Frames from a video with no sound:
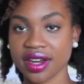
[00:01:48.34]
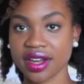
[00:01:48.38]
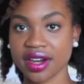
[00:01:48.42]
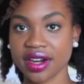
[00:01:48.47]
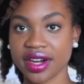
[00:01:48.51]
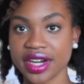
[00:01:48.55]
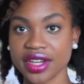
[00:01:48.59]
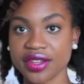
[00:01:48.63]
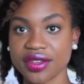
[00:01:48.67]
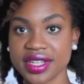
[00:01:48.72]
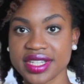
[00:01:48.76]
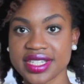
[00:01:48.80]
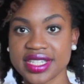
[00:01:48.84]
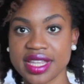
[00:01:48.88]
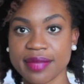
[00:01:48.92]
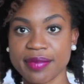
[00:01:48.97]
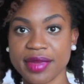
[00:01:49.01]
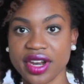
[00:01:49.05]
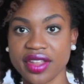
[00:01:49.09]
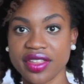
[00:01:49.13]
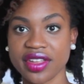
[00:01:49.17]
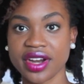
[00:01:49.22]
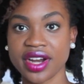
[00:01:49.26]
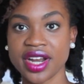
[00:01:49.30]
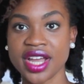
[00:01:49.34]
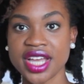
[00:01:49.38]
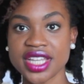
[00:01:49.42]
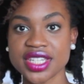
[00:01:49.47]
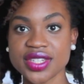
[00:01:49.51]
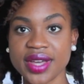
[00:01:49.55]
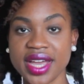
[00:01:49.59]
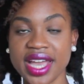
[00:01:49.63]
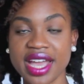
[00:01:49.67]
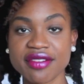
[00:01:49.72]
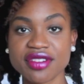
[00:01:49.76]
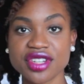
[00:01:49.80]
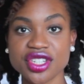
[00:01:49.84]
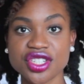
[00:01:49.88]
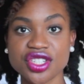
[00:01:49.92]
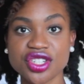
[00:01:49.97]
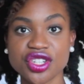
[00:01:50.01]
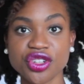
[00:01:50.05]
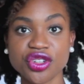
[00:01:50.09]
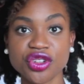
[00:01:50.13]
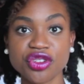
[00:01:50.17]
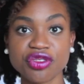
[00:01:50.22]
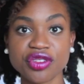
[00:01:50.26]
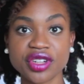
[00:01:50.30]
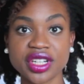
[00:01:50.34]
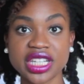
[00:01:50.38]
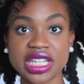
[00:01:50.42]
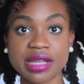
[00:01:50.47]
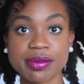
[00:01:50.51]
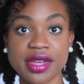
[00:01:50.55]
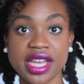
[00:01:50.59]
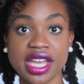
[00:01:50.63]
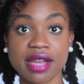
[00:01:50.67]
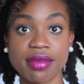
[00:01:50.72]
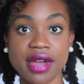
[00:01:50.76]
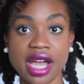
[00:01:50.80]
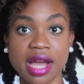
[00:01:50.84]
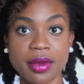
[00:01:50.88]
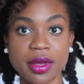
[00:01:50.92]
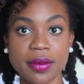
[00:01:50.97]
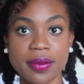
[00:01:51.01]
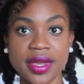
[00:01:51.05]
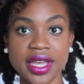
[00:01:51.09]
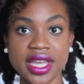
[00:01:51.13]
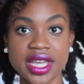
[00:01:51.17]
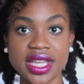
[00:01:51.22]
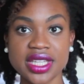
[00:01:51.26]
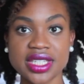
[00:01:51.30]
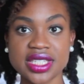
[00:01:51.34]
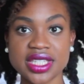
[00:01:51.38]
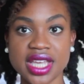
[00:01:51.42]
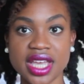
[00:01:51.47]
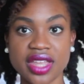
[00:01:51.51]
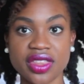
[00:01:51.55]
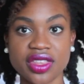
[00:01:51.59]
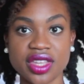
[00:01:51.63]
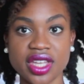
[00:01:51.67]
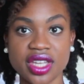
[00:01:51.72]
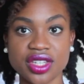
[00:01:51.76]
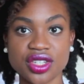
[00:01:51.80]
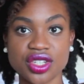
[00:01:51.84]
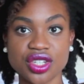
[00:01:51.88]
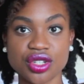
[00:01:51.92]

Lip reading: alright, you can see it better there. So I have just 2 really big bobby pins and then